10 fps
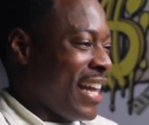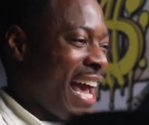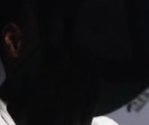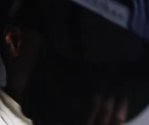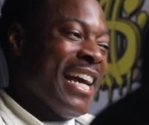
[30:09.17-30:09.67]

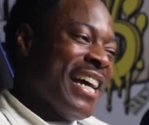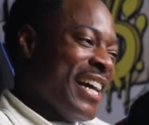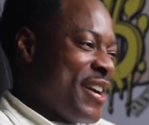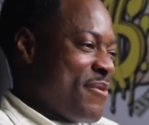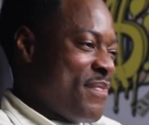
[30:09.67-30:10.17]
Like,
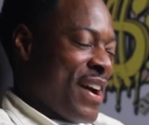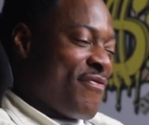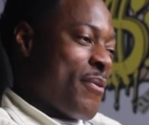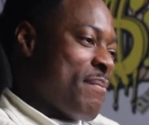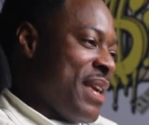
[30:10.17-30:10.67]

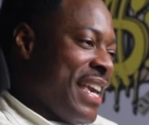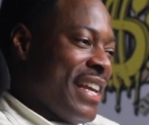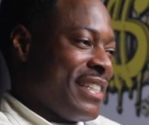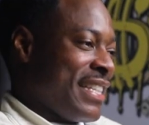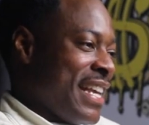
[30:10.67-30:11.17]
but for me,
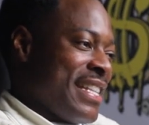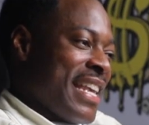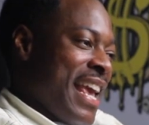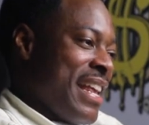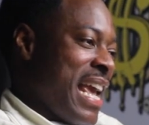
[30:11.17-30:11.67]
it's
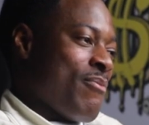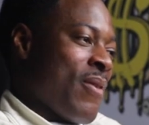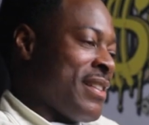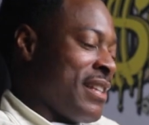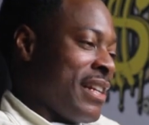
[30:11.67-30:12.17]
just it, it
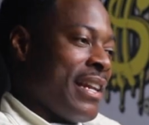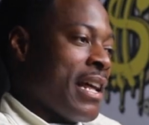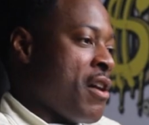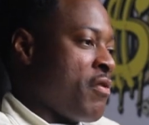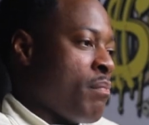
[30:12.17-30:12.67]
wasn't
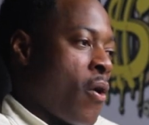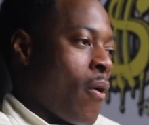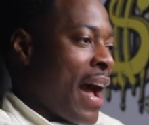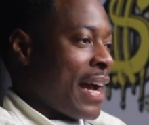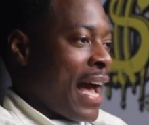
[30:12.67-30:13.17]
enough, bro.
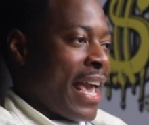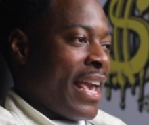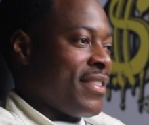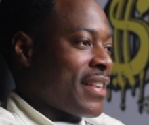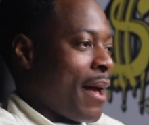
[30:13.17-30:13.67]
I got
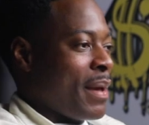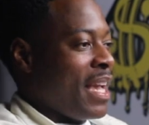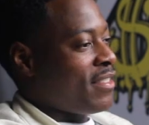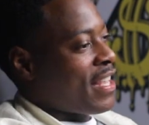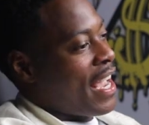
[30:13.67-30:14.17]
Ace
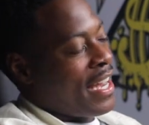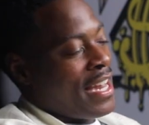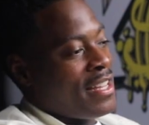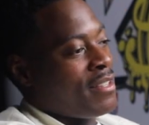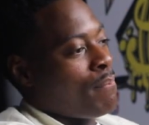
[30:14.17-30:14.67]
Amin taking
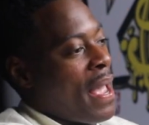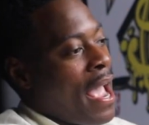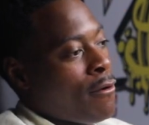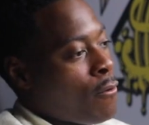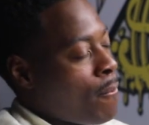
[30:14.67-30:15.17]
this
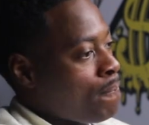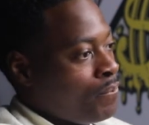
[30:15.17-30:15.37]
battle,